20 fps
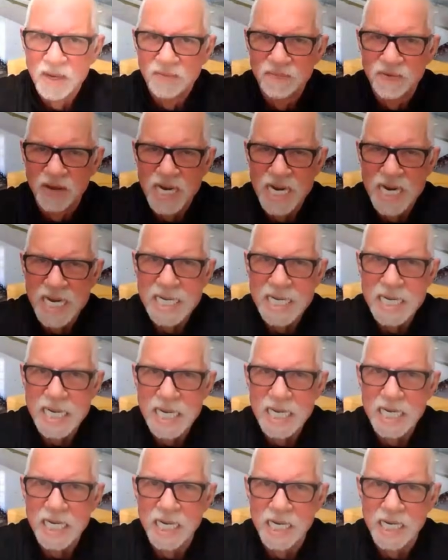What I
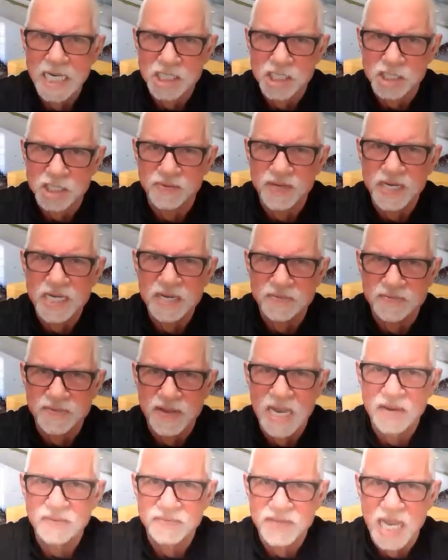needed is
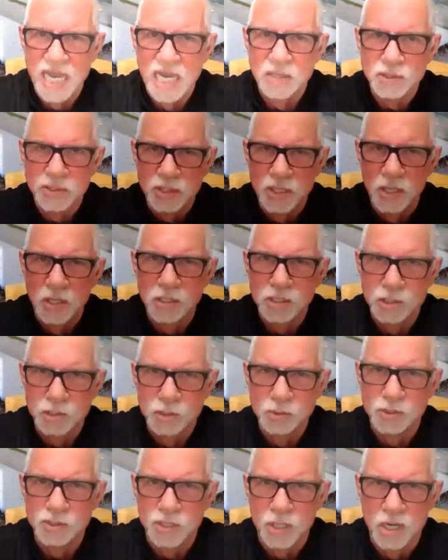$25,000
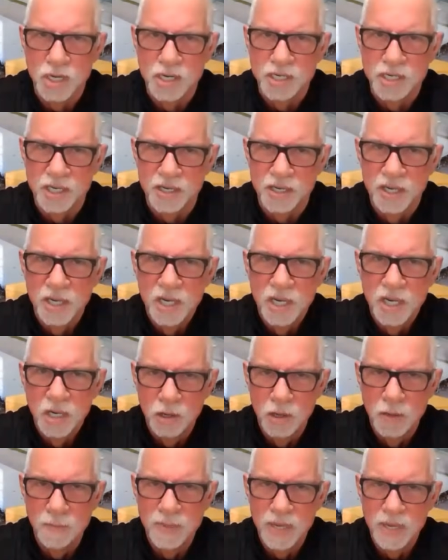to start a
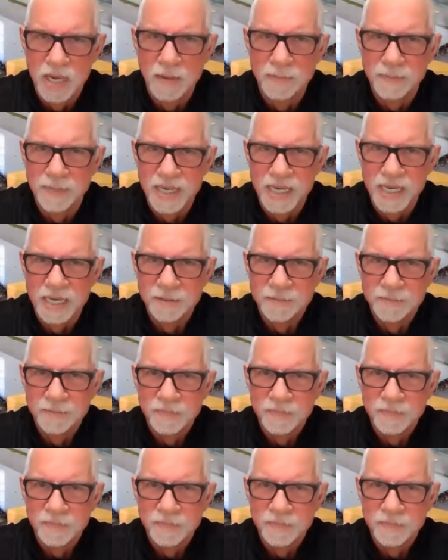lumber company.